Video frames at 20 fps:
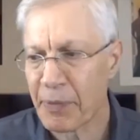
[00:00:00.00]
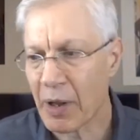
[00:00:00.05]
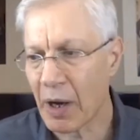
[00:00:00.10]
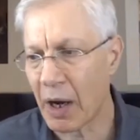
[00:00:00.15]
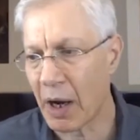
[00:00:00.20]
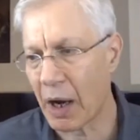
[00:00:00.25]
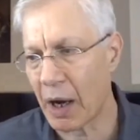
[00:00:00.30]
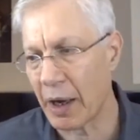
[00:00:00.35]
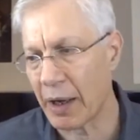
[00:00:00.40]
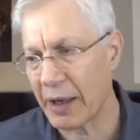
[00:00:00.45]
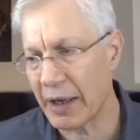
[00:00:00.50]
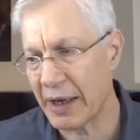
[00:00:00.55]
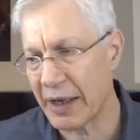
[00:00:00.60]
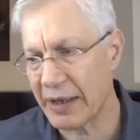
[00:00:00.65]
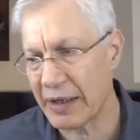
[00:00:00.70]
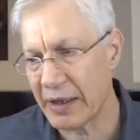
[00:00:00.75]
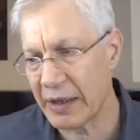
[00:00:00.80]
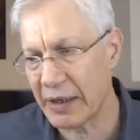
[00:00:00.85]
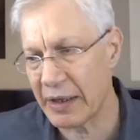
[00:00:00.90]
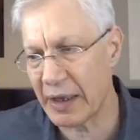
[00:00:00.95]
uh,
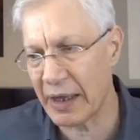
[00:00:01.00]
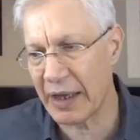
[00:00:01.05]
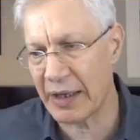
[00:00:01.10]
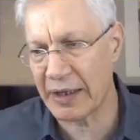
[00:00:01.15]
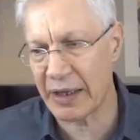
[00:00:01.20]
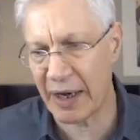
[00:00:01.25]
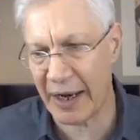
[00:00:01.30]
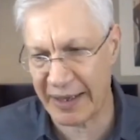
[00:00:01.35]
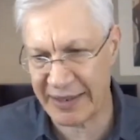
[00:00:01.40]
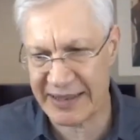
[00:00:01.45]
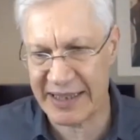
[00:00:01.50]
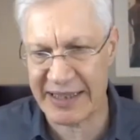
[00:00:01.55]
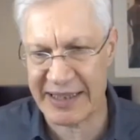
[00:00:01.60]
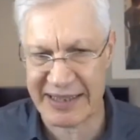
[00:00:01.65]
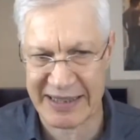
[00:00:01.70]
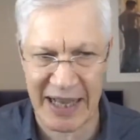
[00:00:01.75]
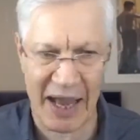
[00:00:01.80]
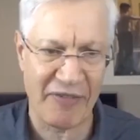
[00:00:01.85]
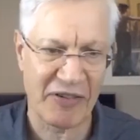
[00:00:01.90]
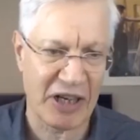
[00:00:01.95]
in, in the
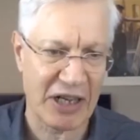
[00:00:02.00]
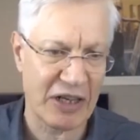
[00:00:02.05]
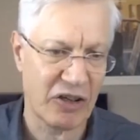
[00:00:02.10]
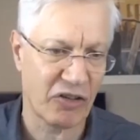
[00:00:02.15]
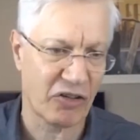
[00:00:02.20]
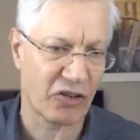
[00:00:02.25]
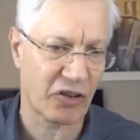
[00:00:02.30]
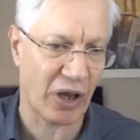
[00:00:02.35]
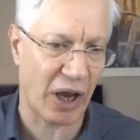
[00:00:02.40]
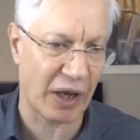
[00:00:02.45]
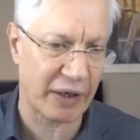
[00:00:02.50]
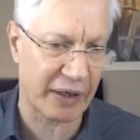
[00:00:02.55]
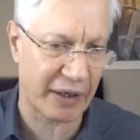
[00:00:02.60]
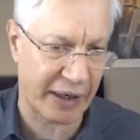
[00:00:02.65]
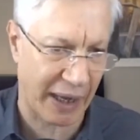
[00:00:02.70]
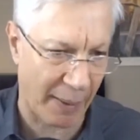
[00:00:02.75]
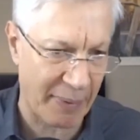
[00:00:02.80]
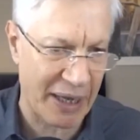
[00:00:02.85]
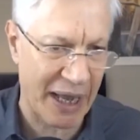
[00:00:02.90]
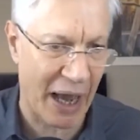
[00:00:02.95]
1970s, uh,
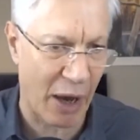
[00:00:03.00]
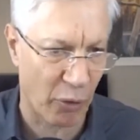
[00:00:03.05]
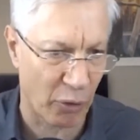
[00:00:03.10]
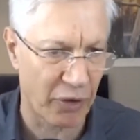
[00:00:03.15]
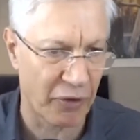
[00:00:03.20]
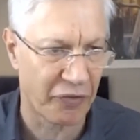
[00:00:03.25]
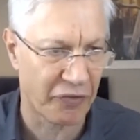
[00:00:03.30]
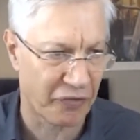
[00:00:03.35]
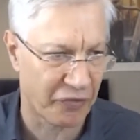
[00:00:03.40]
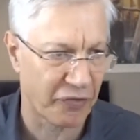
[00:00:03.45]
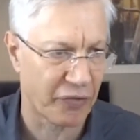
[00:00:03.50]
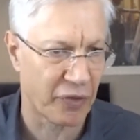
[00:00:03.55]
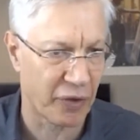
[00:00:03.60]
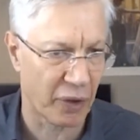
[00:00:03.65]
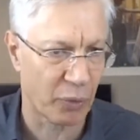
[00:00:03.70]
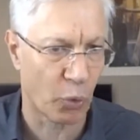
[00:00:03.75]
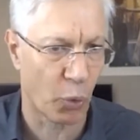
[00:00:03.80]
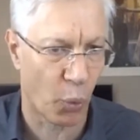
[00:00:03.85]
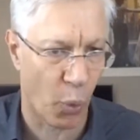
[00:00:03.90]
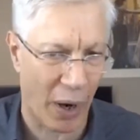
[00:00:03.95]
coming out of
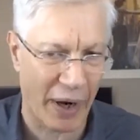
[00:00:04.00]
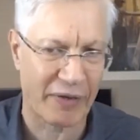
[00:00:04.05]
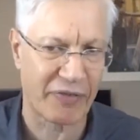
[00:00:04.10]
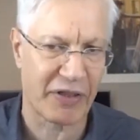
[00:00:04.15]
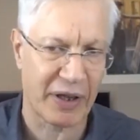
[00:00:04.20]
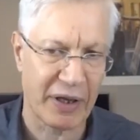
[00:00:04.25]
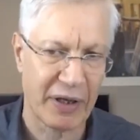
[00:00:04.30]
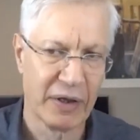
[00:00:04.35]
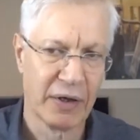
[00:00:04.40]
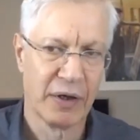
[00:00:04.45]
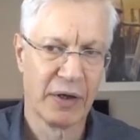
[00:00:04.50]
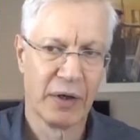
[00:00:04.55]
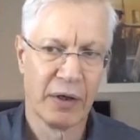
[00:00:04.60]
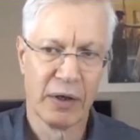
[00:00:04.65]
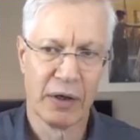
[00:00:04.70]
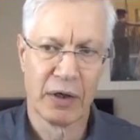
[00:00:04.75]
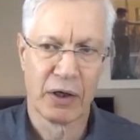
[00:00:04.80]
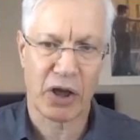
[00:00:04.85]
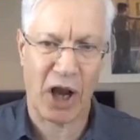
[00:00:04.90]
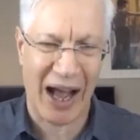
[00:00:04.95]
one of the
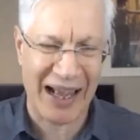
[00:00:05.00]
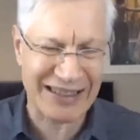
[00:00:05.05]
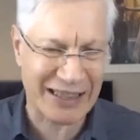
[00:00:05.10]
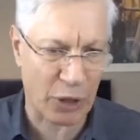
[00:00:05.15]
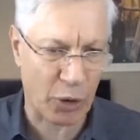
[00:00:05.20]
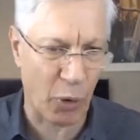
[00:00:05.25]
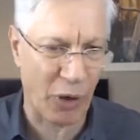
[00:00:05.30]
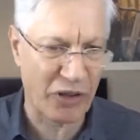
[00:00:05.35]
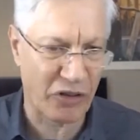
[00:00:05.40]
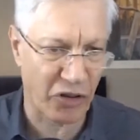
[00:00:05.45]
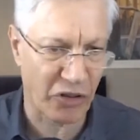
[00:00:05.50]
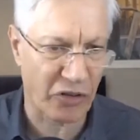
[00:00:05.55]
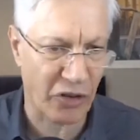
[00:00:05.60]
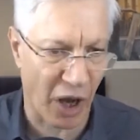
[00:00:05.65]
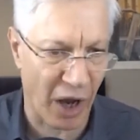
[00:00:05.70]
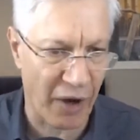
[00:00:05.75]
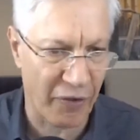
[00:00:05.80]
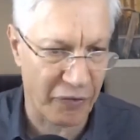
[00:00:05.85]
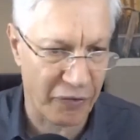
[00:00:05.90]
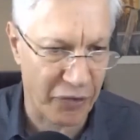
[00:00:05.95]
consequences
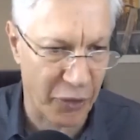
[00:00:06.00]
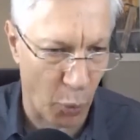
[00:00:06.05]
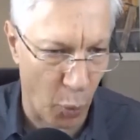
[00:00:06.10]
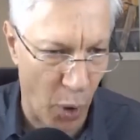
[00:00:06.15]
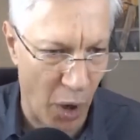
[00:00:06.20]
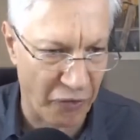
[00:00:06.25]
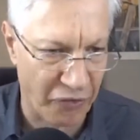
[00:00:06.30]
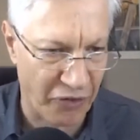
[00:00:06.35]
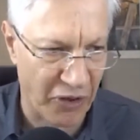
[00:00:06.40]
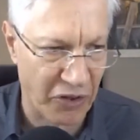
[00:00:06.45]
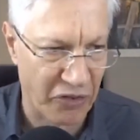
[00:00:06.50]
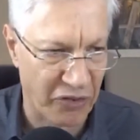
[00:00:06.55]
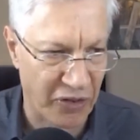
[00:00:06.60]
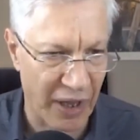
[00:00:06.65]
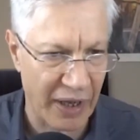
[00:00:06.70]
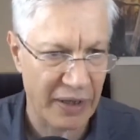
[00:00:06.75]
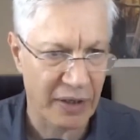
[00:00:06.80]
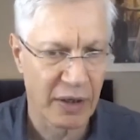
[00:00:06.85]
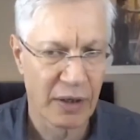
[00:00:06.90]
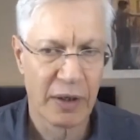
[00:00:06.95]
of the welfare
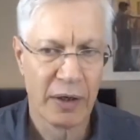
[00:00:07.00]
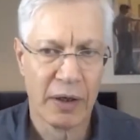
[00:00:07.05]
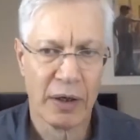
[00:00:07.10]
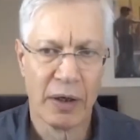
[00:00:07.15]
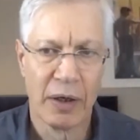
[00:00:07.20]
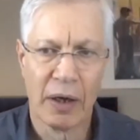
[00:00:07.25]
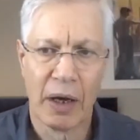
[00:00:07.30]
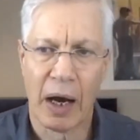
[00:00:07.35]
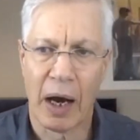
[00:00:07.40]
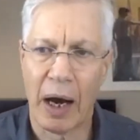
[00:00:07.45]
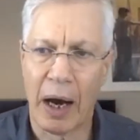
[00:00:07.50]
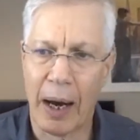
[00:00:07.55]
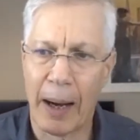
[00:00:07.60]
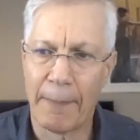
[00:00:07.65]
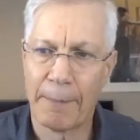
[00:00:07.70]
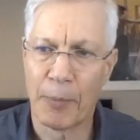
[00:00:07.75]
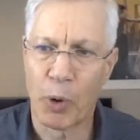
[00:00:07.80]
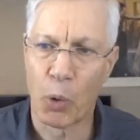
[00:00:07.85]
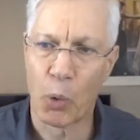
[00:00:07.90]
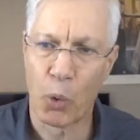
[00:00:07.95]
state,
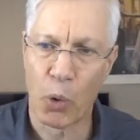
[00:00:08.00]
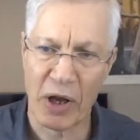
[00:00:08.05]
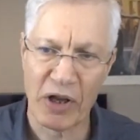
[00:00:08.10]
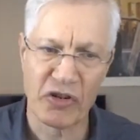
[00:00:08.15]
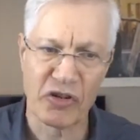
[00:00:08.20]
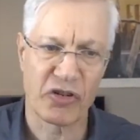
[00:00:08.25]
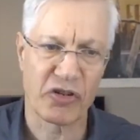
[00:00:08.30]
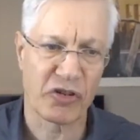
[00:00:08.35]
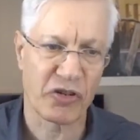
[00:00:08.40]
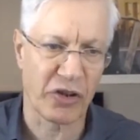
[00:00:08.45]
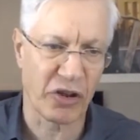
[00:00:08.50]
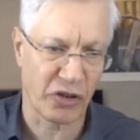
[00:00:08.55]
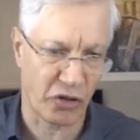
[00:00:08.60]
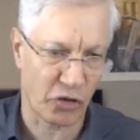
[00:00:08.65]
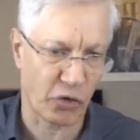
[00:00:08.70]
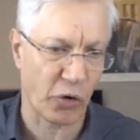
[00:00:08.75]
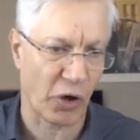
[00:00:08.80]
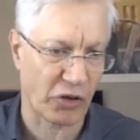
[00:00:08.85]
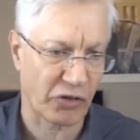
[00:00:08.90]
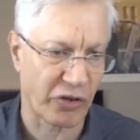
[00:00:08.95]
um, was the
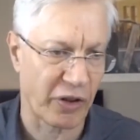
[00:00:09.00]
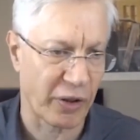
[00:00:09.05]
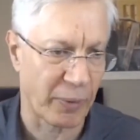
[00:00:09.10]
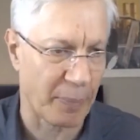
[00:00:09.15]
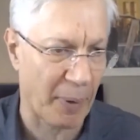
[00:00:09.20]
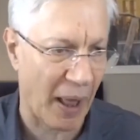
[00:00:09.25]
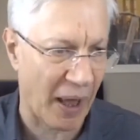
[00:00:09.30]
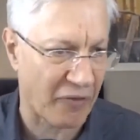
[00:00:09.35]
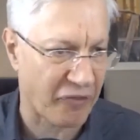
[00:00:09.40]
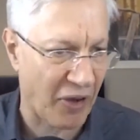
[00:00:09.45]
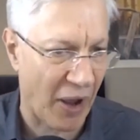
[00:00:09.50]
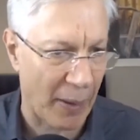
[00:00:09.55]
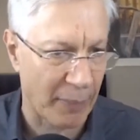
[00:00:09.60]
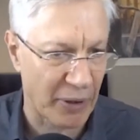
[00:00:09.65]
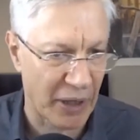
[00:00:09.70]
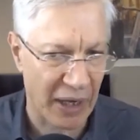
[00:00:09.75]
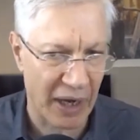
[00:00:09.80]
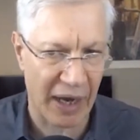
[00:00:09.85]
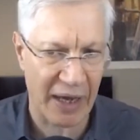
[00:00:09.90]
destruction of the black family.